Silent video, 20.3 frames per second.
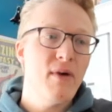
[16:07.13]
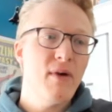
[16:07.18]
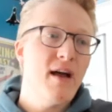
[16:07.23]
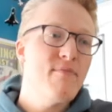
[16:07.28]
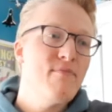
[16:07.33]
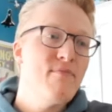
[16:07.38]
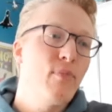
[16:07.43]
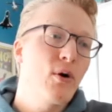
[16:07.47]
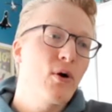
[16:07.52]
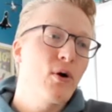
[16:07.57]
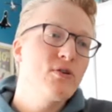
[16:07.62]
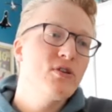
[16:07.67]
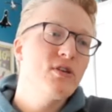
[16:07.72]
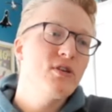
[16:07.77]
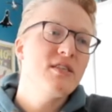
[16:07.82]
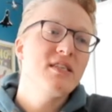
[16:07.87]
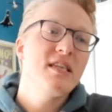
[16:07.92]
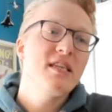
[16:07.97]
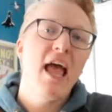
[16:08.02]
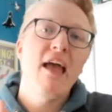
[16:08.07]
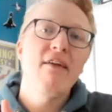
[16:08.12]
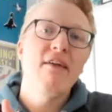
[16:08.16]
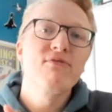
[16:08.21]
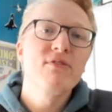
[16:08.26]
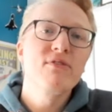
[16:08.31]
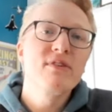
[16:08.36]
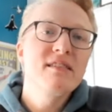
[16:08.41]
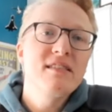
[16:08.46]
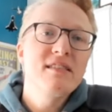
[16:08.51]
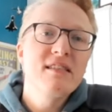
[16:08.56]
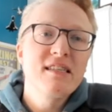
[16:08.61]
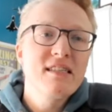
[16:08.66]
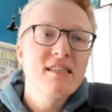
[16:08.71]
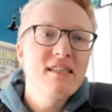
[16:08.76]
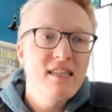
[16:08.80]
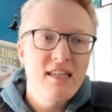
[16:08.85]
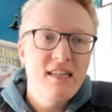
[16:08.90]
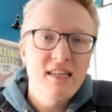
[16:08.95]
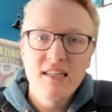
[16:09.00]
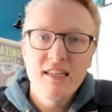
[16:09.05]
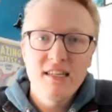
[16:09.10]
I purchase everything
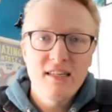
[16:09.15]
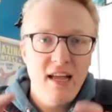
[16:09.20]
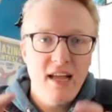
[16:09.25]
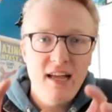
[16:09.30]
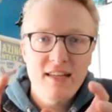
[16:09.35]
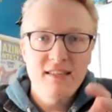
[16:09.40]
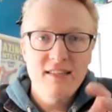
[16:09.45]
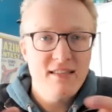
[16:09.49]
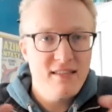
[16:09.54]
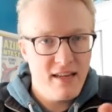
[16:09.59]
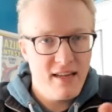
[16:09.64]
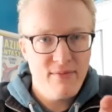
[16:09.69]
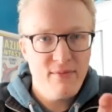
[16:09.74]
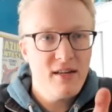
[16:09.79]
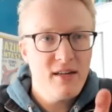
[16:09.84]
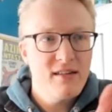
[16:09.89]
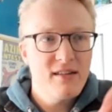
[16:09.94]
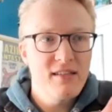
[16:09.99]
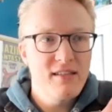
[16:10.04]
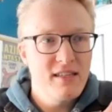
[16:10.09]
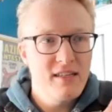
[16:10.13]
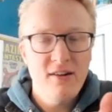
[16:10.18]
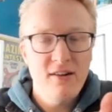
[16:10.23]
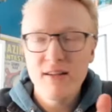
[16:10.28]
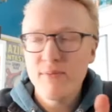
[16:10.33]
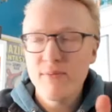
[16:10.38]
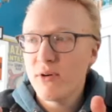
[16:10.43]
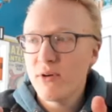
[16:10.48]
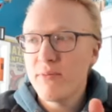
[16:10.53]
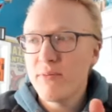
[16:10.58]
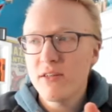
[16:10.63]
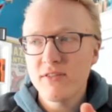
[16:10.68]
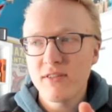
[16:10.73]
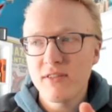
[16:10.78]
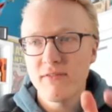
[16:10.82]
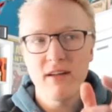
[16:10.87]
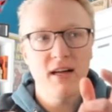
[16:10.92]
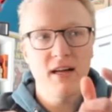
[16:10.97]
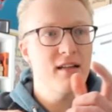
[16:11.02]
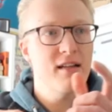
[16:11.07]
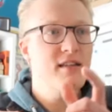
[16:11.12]
that he has his name on the internet, pretty much. I've
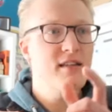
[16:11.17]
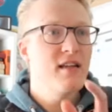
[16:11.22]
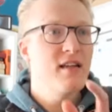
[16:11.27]
got